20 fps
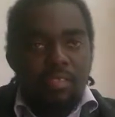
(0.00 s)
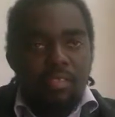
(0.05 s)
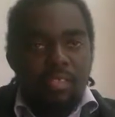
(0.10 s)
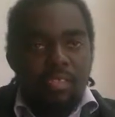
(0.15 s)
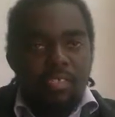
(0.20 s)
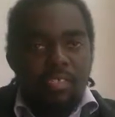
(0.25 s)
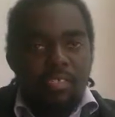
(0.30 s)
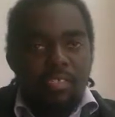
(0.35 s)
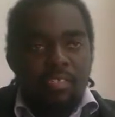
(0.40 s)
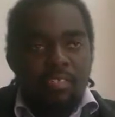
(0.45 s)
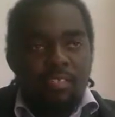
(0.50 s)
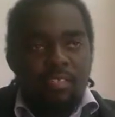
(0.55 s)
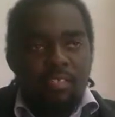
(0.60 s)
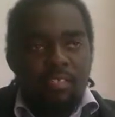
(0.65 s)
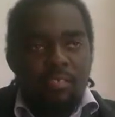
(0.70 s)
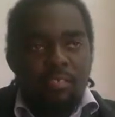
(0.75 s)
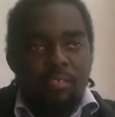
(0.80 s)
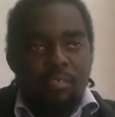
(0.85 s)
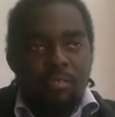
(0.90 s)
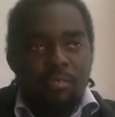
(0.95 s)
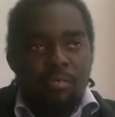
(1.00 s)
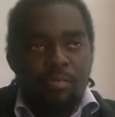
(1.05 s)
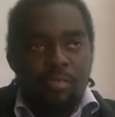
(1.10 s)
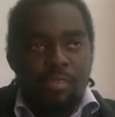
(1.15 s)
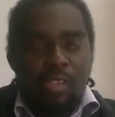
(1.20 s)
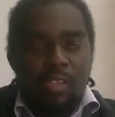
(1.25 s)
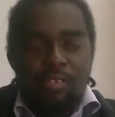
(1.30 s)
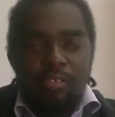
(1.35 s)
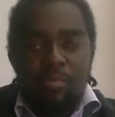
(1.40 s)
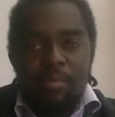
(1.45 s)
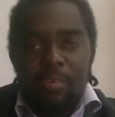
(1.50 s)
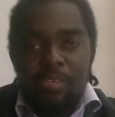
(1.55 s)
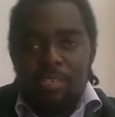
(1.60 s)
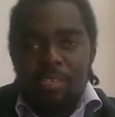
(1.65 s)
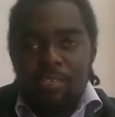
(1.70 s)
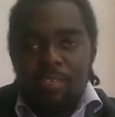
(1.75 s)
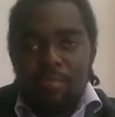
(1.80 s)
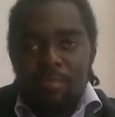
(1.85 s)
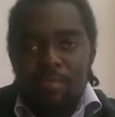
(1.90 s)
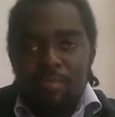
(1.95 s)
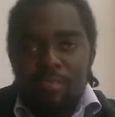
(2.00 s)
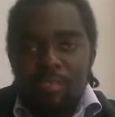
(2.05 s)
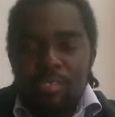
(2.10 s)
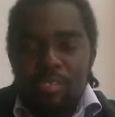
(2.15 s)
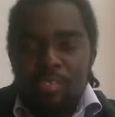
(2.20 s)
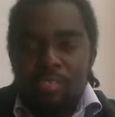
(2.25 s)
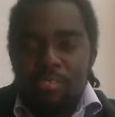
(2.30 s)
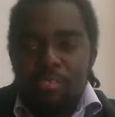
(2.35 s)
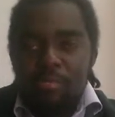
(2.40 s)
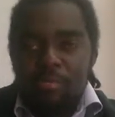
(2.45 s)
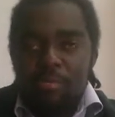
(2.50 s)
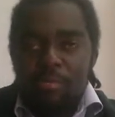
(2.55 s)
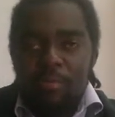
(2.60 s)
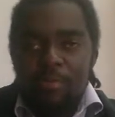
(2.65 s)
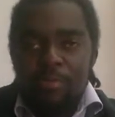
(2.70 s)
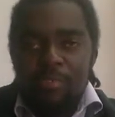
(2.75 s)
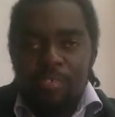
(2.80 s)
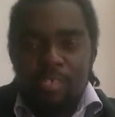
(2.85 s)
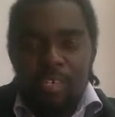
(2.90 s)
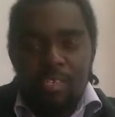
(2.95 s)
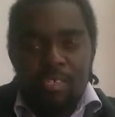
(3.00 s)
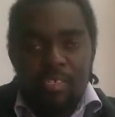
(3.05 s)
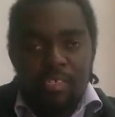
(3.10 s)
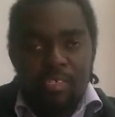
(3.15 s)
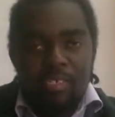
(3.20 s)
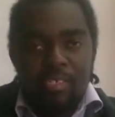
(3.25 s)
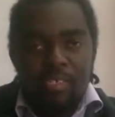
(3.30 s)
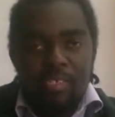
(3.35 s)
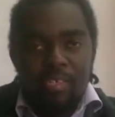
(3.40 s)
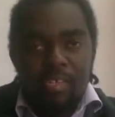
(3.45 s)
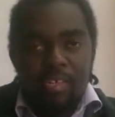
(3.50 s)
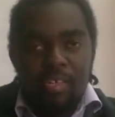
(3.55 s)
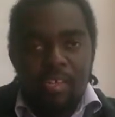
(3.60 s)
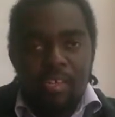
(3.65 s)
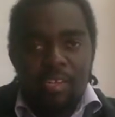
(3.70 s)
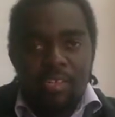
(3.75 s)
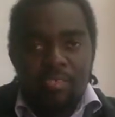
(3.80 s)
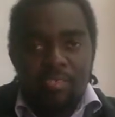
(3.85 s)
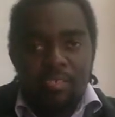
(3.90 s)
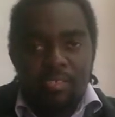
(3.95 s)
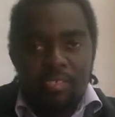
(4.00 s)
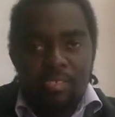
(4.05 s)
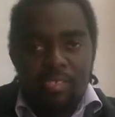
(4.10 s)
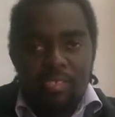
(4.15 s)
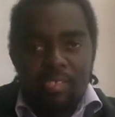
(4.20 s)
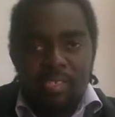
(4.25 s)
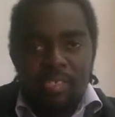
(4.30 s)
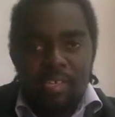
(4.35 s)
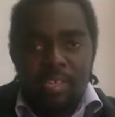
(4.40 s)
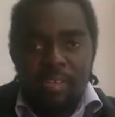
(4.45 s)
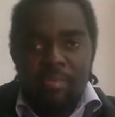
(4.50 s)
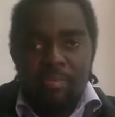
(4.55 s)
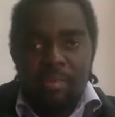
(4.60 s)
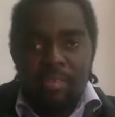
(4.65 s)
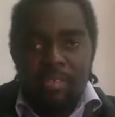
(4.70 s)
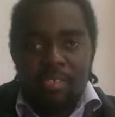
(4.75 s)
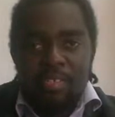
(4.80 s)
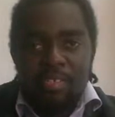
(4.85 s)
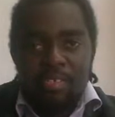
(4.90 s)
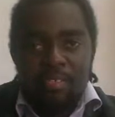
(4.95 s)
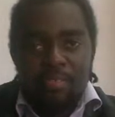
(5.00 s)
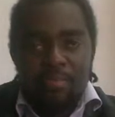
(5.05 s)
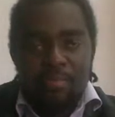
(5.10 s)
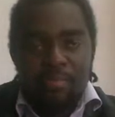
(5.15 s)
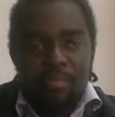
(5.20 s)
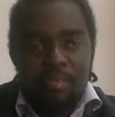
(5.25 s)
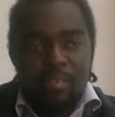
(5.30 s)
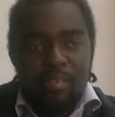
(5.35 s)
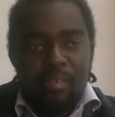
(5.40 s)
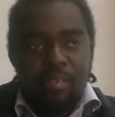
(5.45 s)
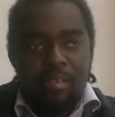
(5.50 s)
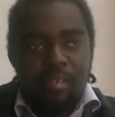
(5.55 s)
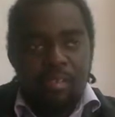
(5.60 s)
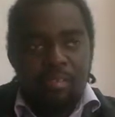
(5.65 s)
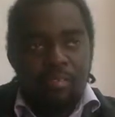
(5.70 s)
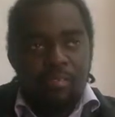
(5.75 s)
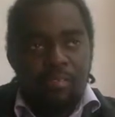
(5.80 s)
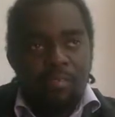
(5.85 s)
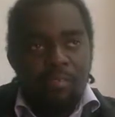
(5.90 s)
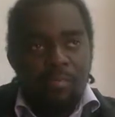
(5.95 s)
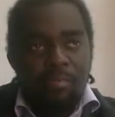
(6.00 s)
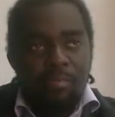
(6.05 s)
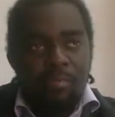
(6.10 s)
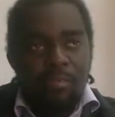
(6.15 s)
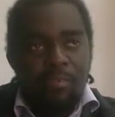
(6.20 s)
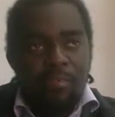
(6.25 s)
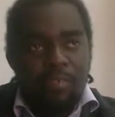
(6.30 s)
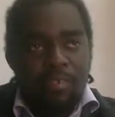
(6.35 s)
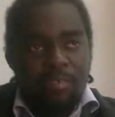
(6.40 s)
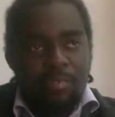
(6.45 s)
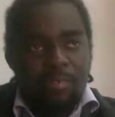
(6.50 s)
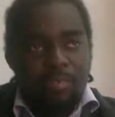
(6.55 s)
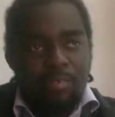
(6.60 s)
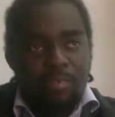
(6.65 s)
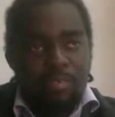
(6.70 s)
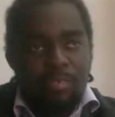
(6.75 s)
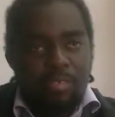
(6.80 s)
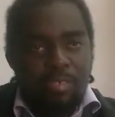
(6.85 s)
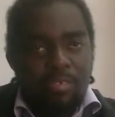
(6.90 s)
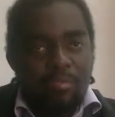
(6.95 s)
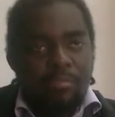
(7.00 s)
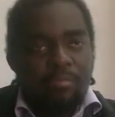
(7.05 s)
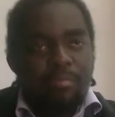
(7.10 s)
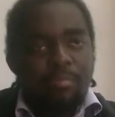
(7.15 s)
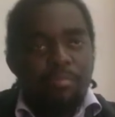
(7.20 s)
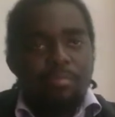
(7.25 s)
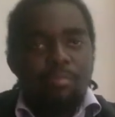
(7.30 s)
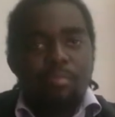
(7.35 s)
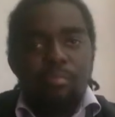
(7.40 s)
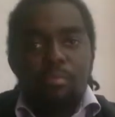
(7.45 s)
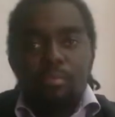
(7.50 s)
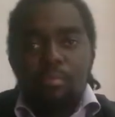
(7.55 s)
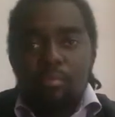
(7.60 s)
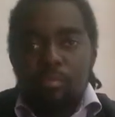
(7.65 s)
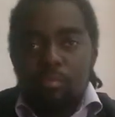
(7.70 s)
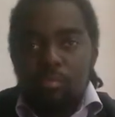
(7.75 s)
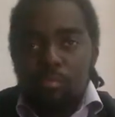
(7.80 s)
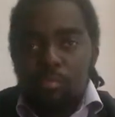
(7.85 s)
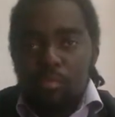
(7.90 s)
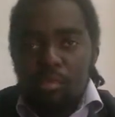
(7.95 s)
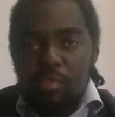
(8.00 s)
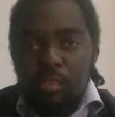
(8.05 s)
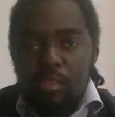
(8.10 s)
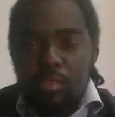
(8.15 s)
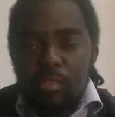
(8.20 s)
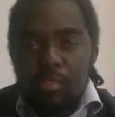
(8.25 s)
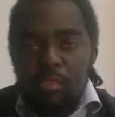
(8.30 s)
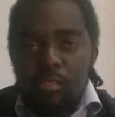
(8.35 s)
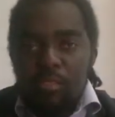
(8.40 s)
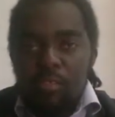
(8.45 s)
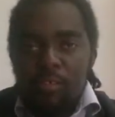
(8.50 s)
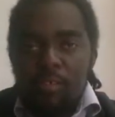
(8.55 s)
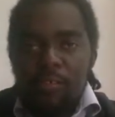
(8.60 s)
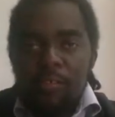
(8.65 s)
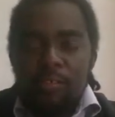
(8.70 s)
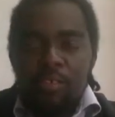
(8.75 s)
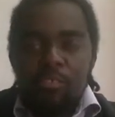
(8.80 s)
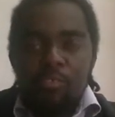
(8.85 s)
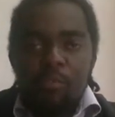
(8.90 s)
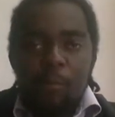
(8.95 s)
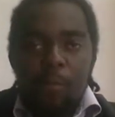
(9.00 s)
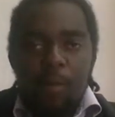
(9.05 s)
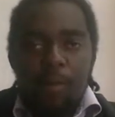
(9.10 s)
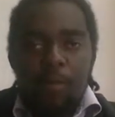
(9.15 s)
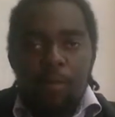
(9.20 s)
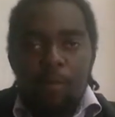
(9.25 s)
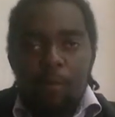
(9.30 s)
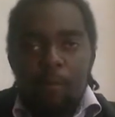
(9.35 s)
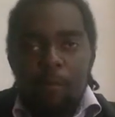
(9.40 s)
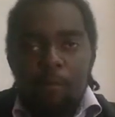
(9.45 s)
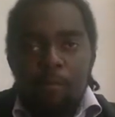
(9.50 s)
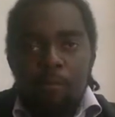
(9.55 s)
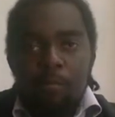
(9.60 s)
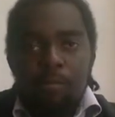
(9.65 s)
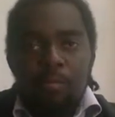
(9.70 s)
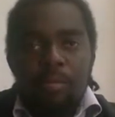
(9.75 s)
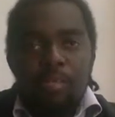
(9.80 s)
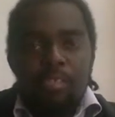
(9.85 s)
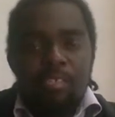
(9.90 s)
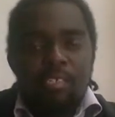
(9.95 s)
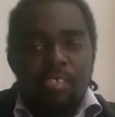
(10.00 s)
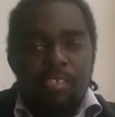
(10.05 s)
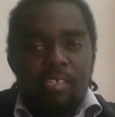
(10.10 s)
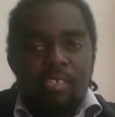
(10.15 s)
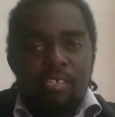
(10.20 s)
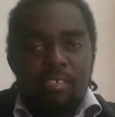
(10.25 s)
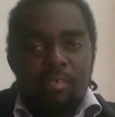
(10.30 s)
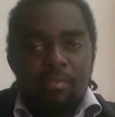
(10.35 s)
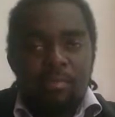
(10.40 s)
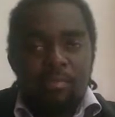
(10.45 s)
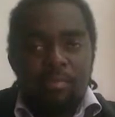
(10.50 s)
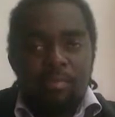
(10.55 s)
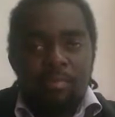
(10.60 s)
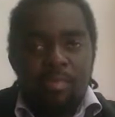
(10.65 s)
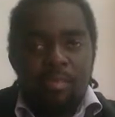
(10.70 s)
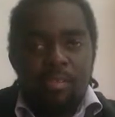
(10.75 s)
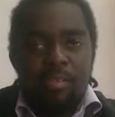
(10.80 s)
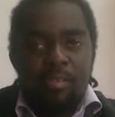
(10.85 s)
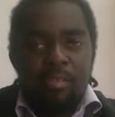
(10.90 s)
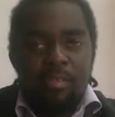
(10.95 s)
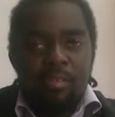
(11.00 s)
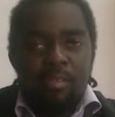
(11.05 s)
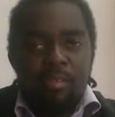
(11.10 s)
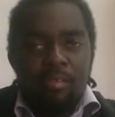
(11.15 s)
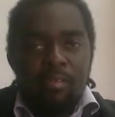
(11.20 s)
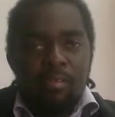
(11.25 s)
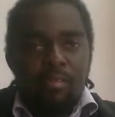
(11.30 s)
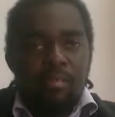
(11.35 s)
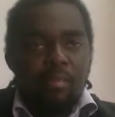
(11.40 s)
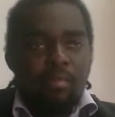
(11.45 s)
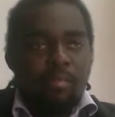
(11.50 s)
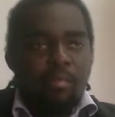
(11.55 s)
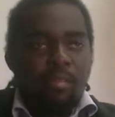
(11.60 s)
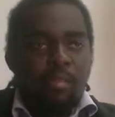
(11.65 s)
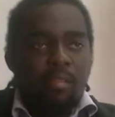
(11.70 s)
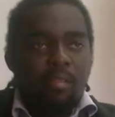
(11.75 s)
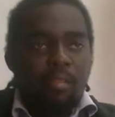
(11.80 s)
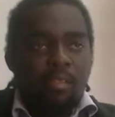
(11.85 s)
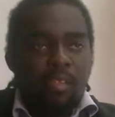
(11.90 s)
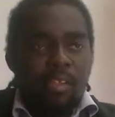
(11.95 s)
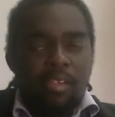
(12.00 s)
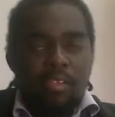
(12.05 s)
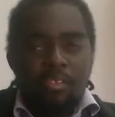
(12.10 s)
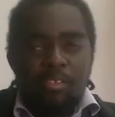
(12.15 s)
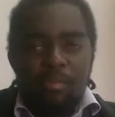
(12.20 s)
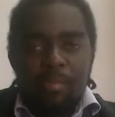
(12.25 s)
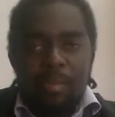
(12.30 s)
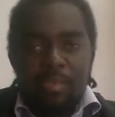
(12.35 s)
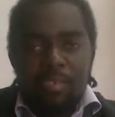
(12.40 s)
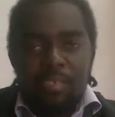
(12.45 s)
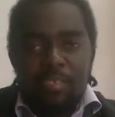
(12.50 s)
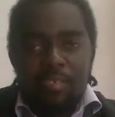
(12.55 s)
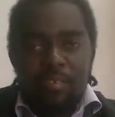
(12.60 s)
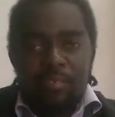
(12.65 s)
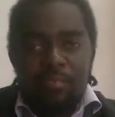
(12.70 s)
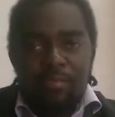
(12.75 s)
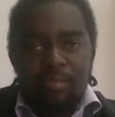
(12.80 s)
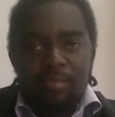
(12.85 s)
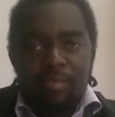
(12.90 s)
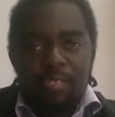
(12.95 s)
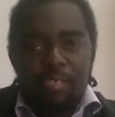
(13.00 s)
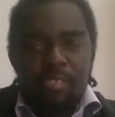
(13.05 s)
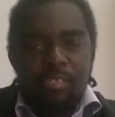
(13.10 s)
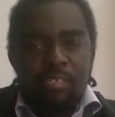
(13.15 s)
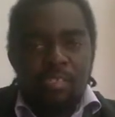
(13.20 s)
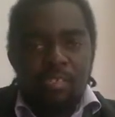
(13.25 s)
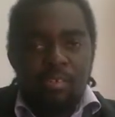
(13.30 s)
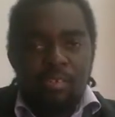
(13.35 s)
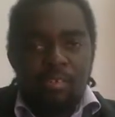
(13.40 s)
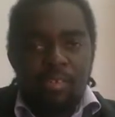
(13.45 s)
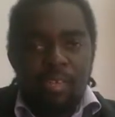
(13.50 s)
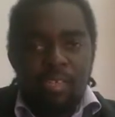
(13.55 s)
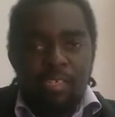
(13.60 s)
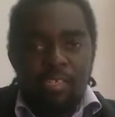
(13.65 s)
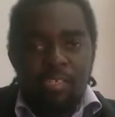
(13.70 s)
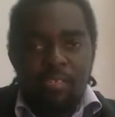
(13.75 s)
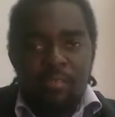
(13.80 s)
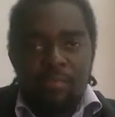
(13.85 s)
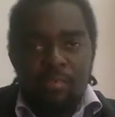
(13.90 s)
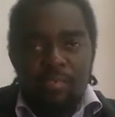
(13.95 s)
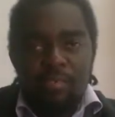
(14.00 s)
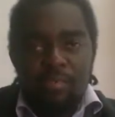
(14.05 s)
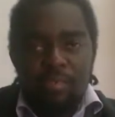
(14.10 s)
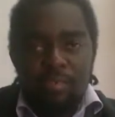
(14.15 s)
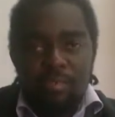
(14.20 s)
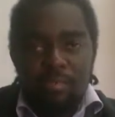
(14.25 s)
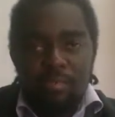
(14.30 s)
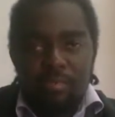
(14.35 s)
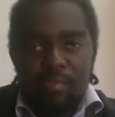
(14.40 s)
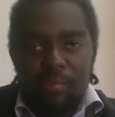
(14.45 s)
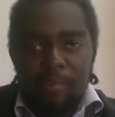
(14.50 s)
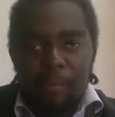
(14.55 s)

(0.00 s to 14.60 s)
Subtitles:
Electromagnetic force is to do with charges, electricity, and magnetism on the more fundamental scale. The virtual particle exchanged between the electromagnetic force is known as the photon.